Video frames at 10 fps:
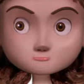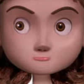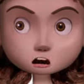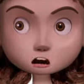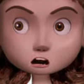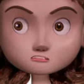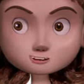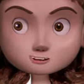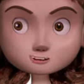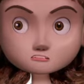
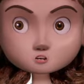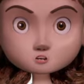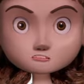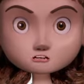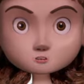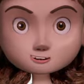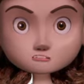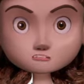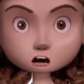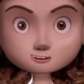Defining these will inform your
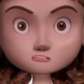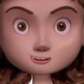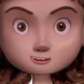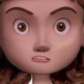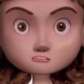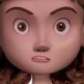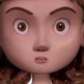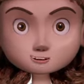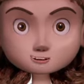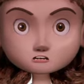strategy as you
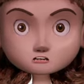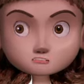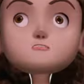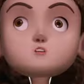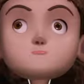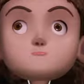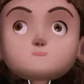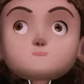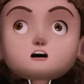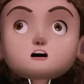create a logo,
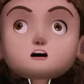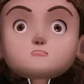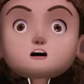decide on a